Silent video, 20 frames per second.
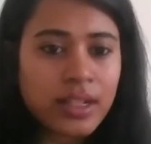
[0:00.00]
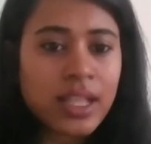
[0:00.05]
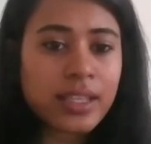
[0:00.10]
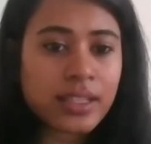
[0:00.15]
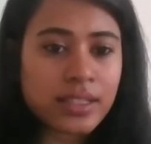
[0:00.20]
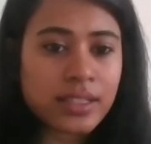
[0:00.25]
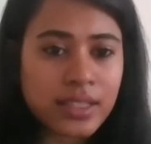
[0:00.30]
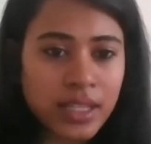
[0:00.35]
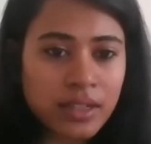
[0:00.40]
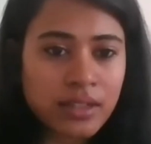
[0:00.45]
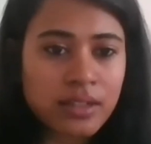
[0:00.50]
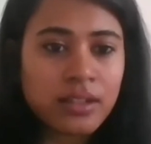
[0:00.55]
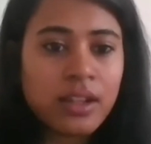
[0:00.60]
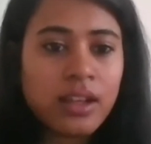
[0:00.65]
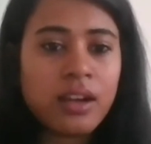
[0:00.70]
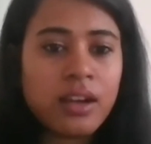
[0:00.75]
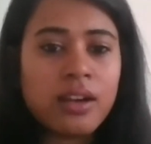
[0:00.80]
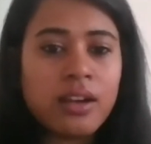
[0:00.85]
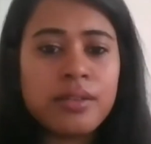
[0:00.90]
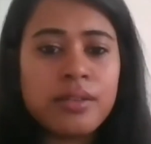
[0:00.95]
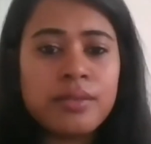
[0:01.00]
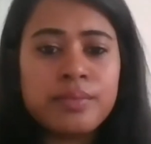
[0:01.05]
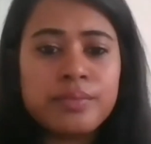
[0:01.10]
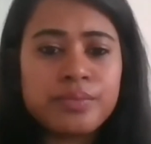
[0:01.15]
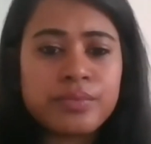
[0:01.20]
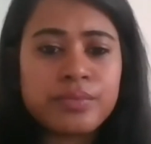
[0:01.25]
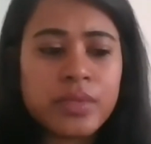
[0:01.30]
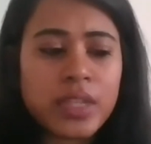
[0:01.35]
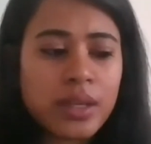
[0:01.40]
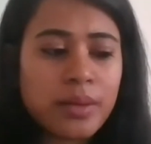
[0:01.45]
I said,
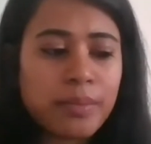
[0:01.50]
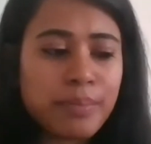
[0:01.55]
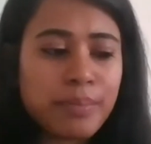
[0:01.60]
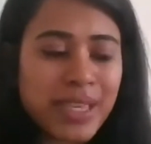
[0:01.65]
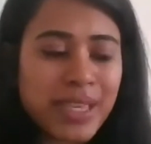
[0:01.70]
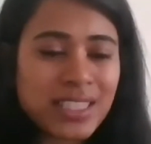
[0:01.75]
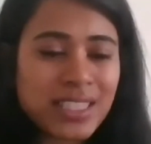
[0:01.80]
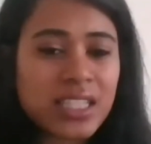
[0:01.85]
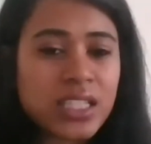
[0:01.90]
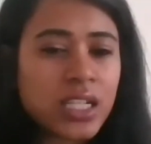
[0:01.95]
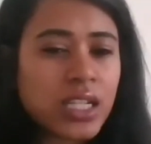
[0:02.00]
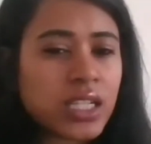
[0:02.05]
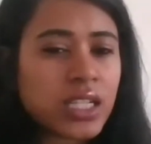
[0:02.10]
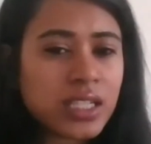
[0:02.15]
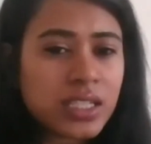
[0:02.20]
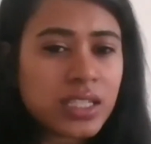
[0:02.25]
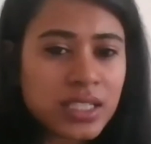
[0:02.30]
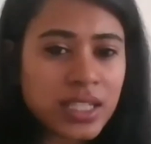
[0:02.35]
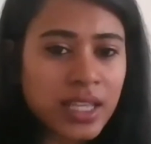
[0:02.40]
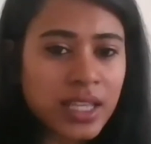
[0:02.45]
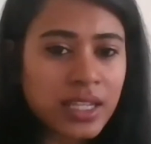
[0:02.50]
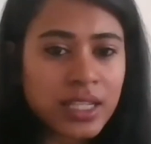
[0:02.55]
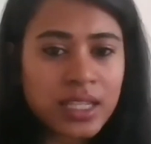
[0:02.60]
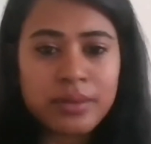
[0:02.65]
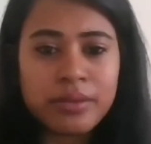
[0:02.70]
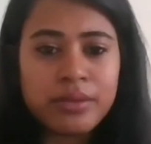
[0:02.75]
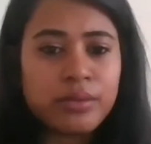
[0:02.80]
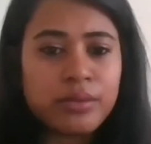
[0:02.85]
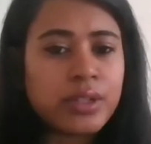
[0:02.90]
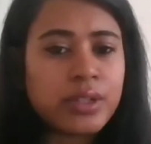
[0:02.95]
basic circuit
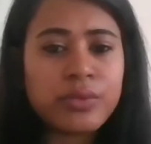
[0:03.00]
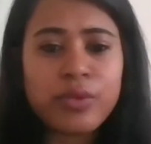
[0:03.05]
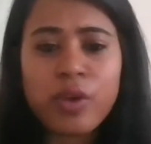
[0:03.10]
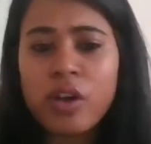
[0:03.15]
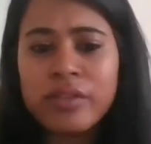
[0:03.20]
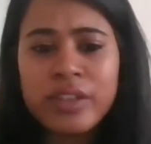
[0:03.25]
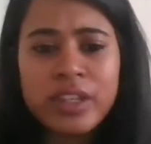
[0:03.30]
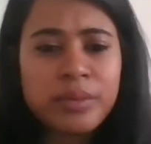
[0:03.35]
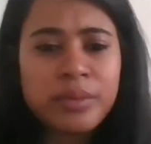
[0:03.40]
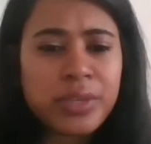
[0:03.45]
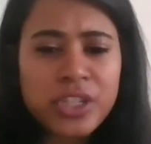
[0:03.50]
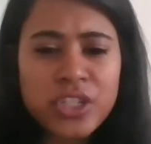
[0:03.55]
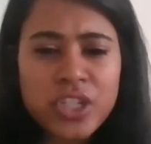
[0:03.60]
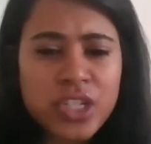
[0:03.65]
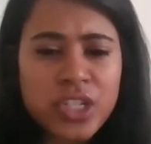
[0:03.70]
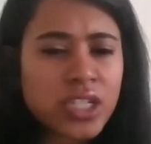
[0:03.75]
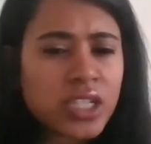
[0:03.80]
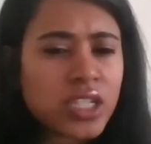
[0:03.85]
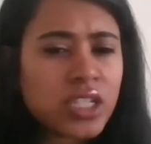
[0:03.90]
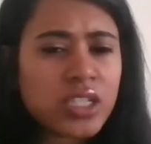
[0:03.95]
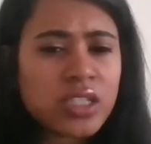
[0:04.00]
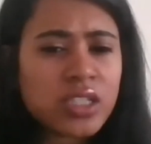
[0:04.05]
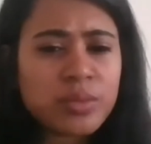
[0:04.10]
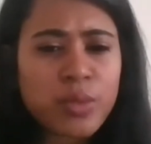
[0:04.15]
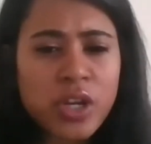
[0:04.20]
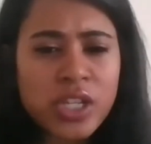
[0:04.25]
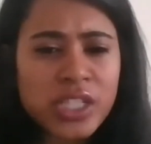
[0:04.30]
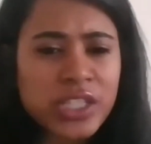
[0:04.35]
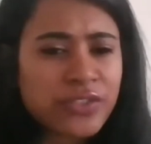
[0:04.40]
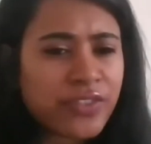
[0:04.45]
designing involving BJTs,
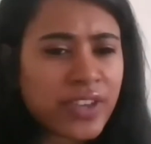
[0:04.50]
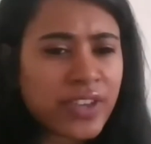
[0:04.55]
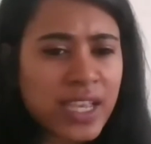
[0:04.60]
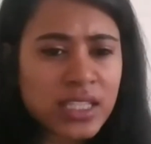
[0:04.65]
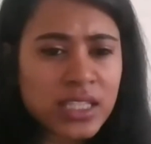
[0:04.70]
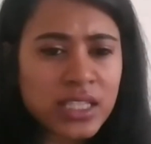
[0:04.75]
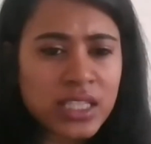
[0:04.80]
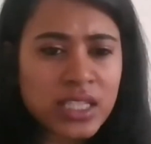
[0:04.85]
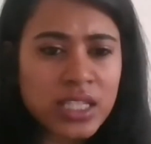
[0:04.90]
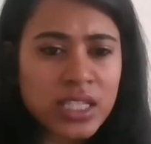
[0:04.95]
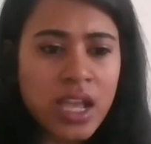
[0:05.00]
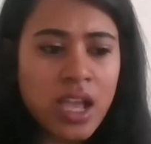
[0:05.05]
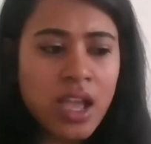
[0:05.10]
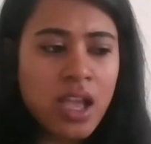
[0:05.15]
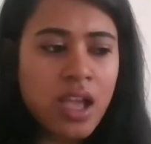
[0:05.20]
MOSFETs,